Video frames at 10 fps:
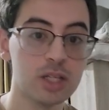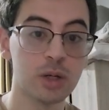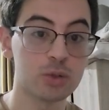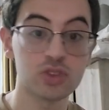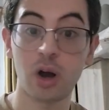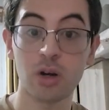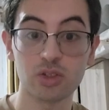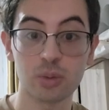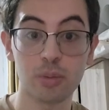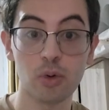You know,
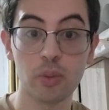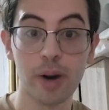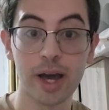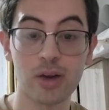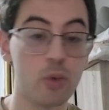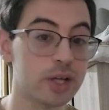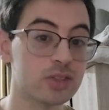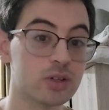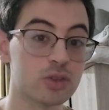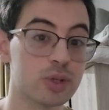stars are pulled by quasars.